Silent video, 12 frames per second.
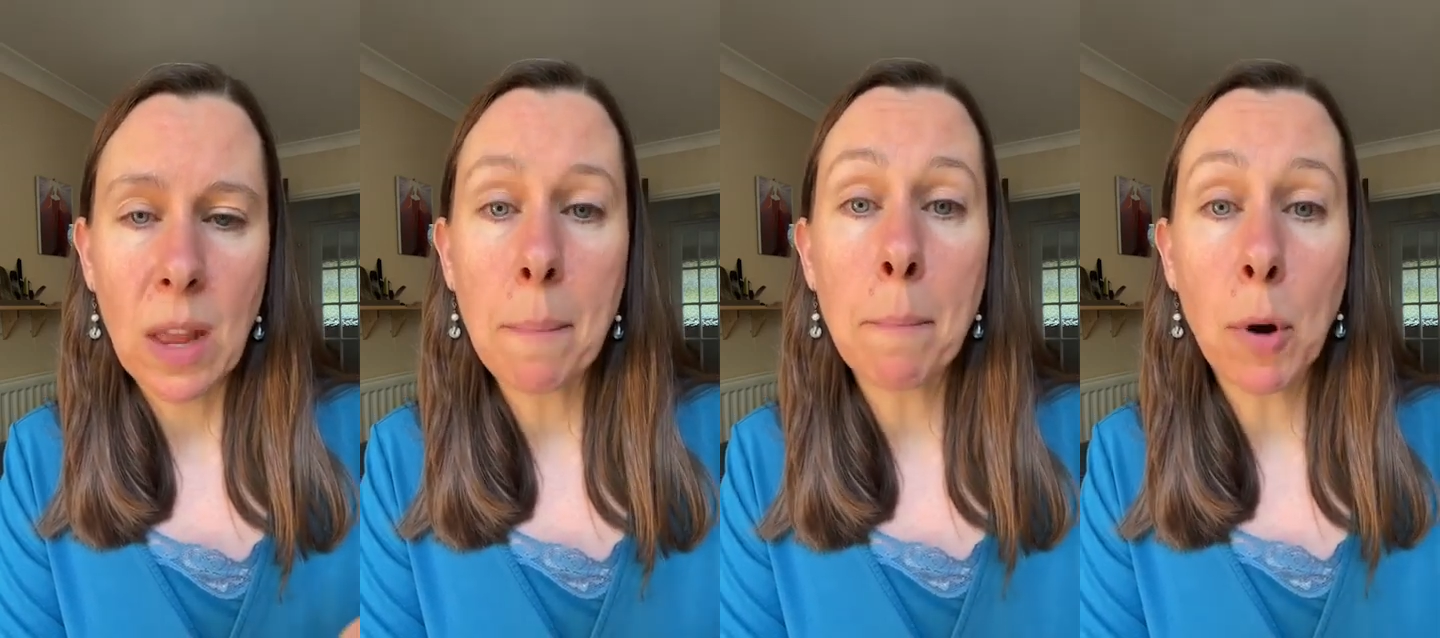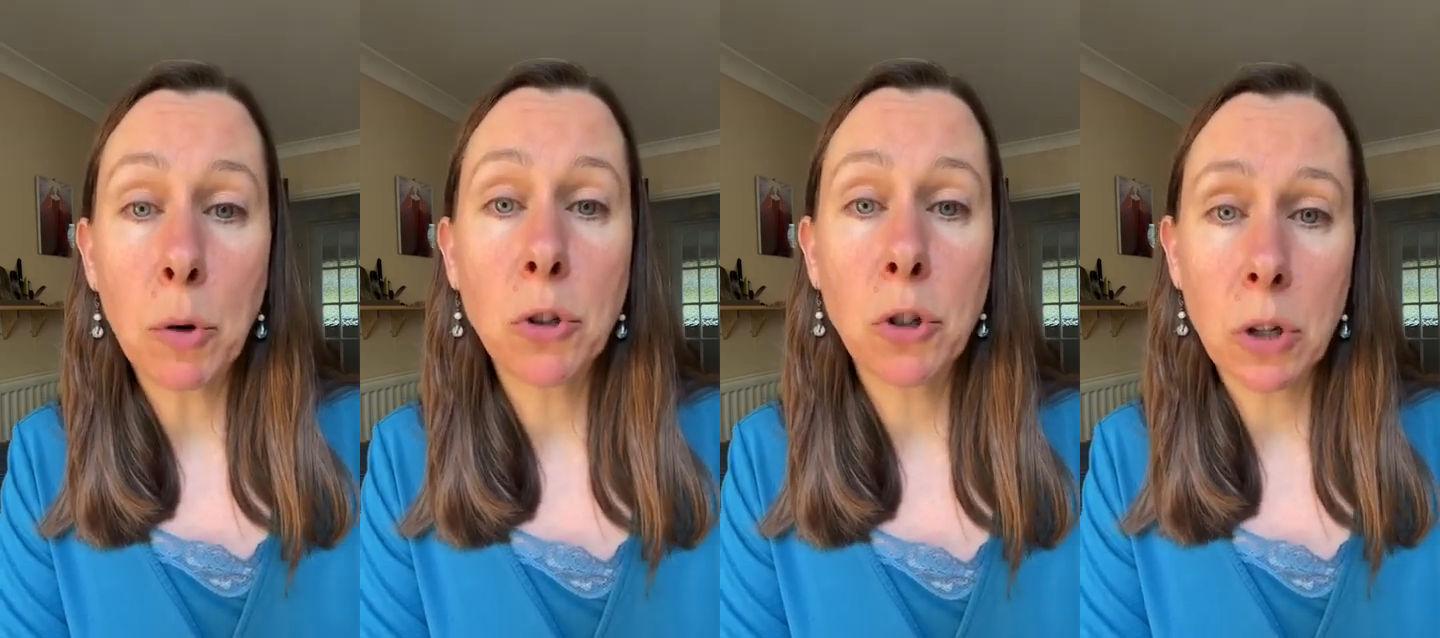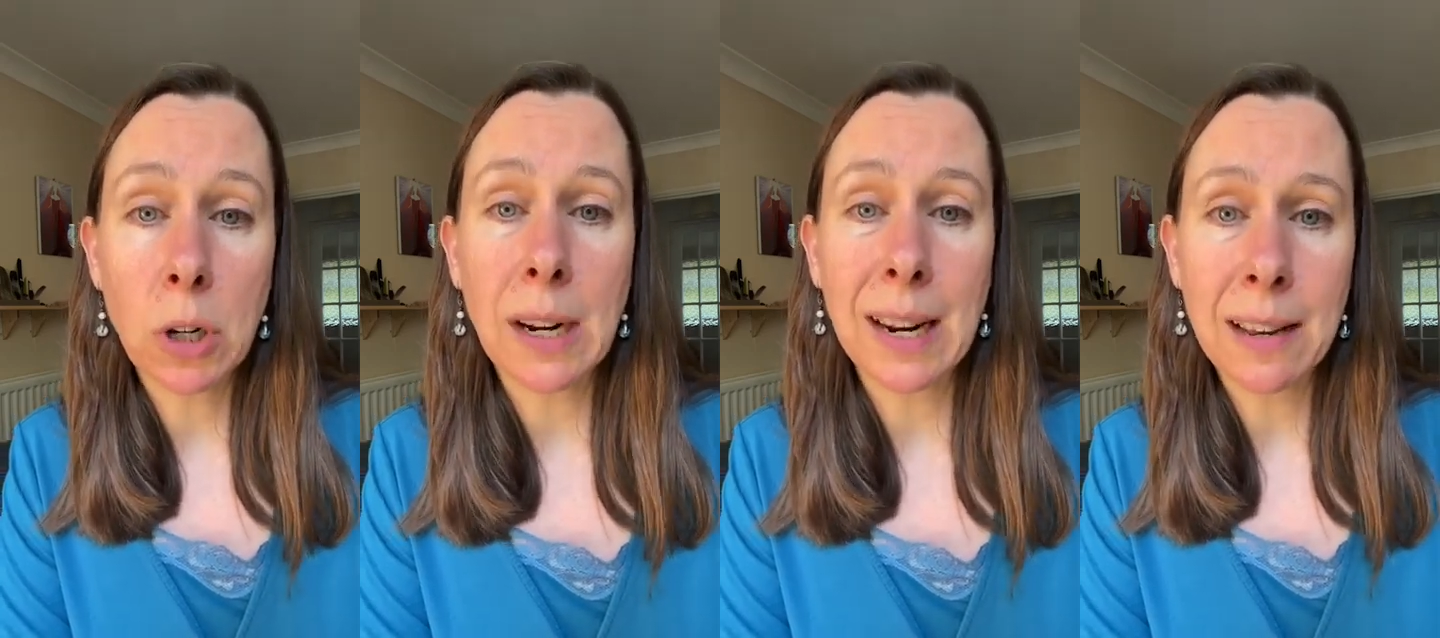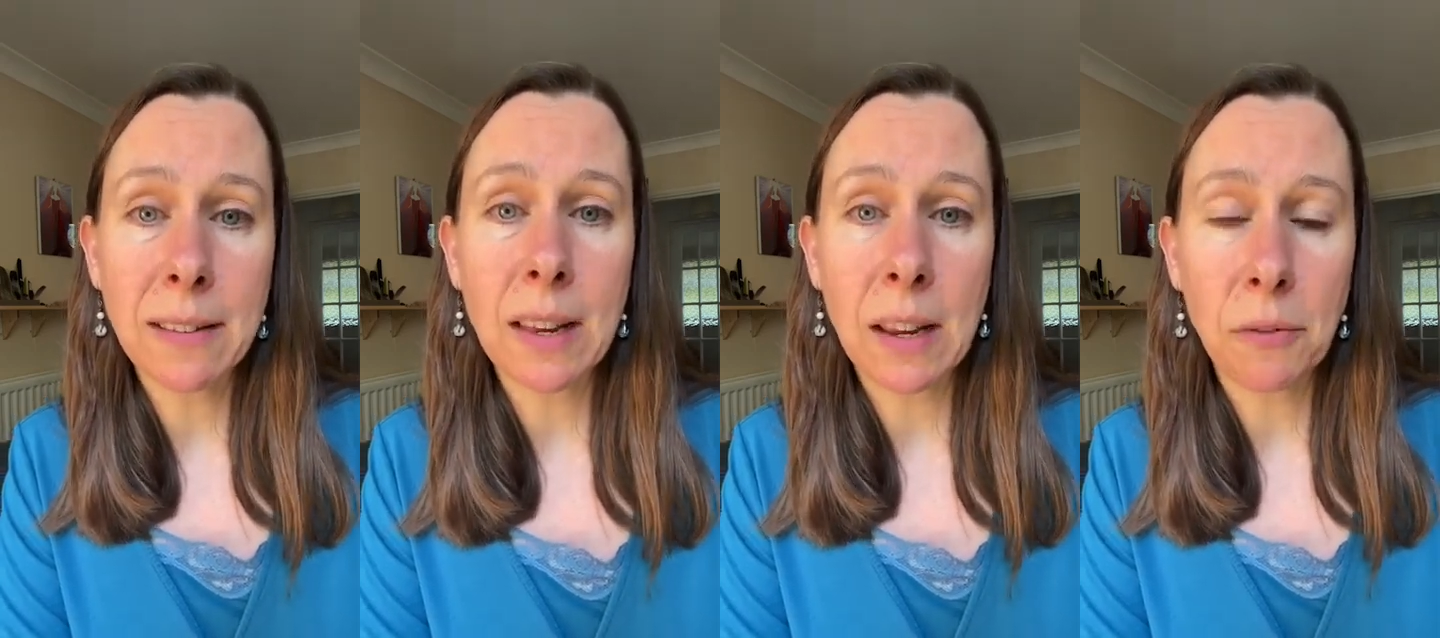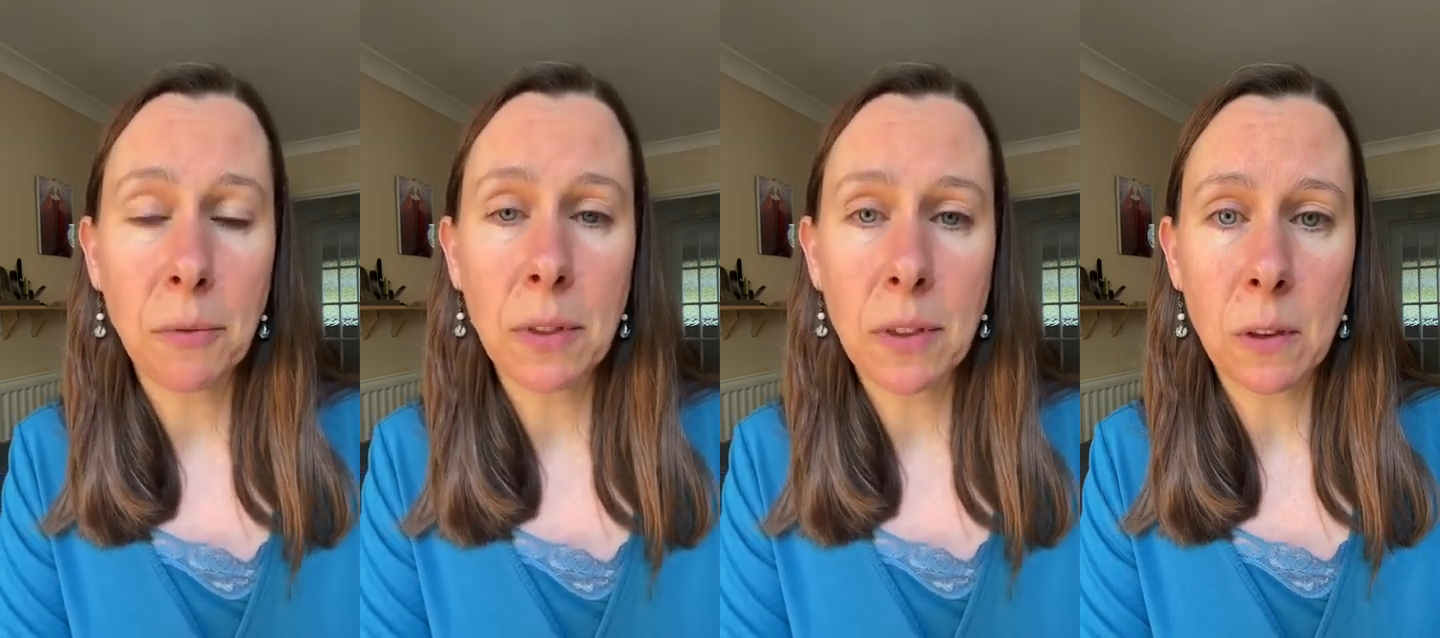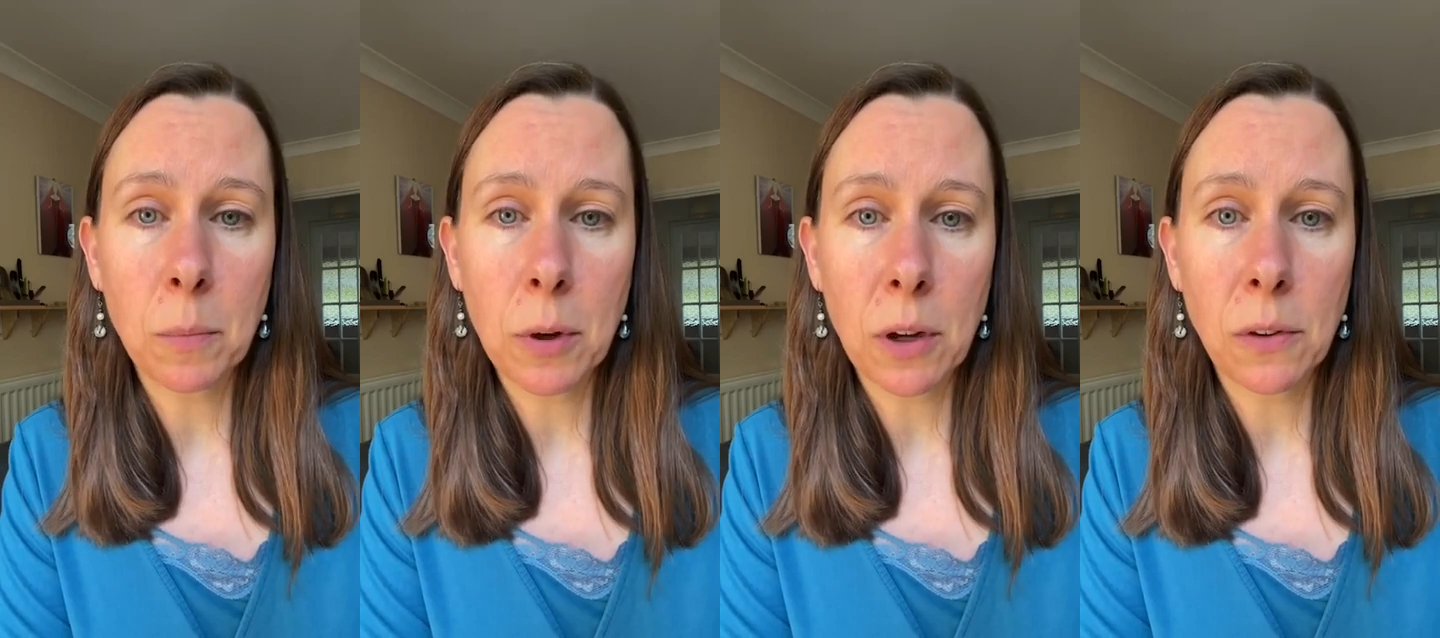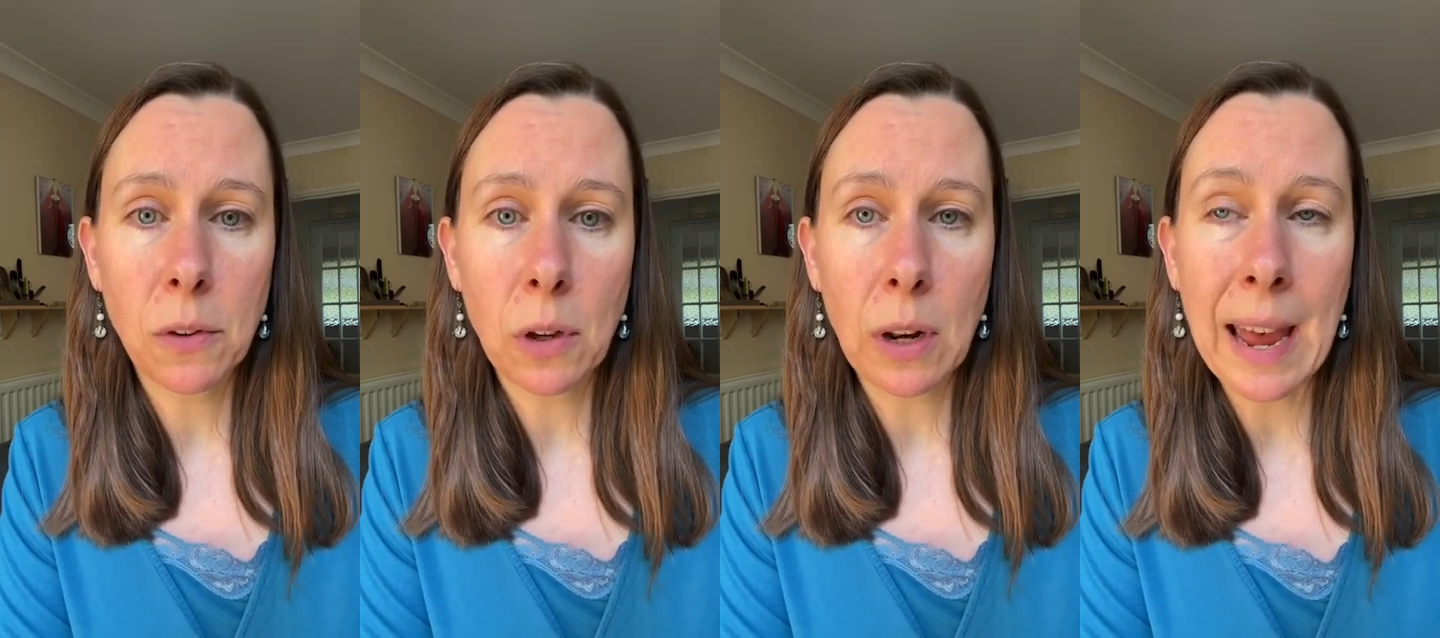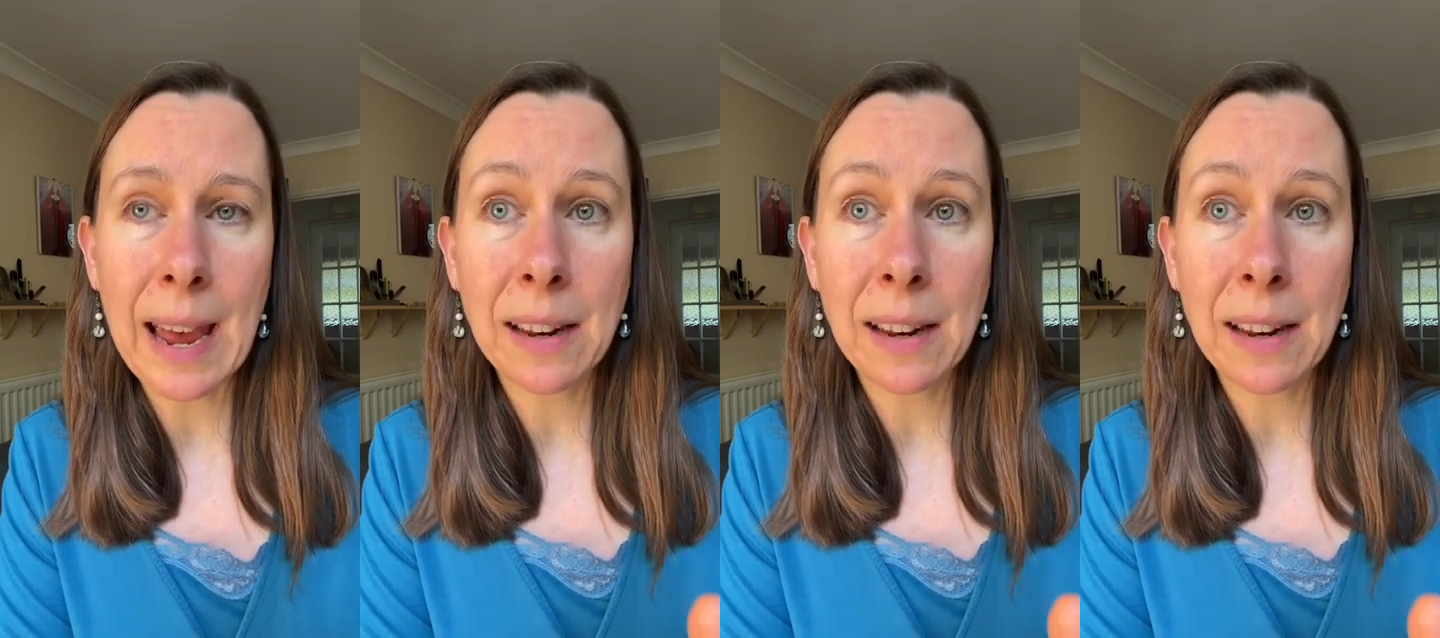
emotionally safe with this person.